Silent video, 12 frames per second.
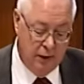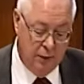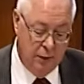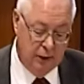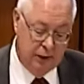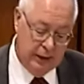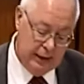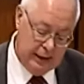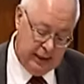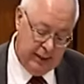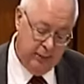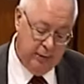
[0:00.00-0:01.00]
whilst at the
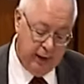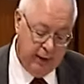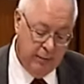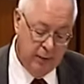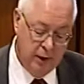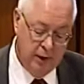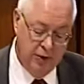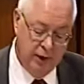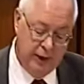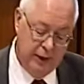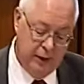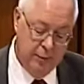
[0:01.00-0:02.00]
same time
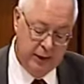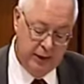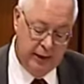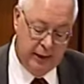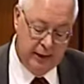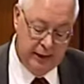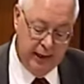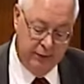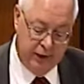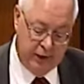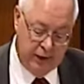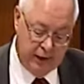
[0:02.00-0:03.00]
try to maintain
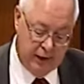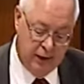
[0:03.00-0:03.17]
services